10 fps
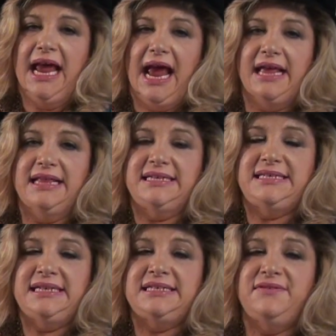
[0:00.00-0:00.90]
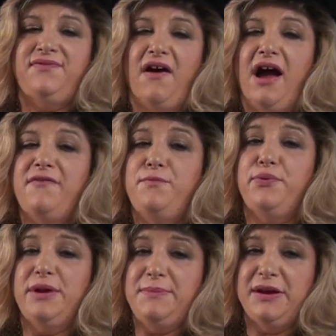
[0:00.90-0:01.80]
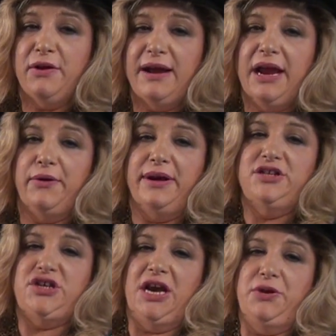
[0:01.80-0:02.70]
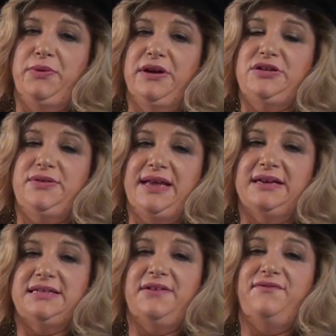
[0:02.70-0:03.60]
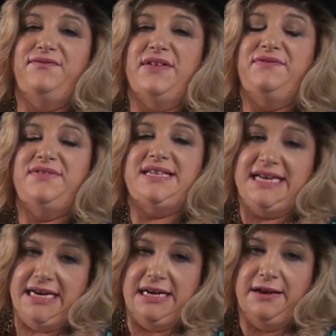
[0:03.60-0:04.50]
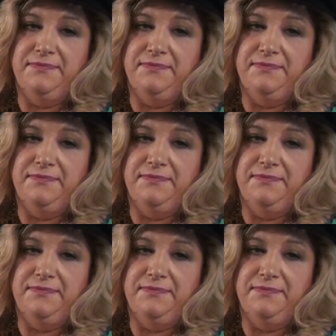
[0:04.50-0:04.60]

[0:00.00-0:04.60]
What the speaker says: and the Season 5 premiere airing January 2015.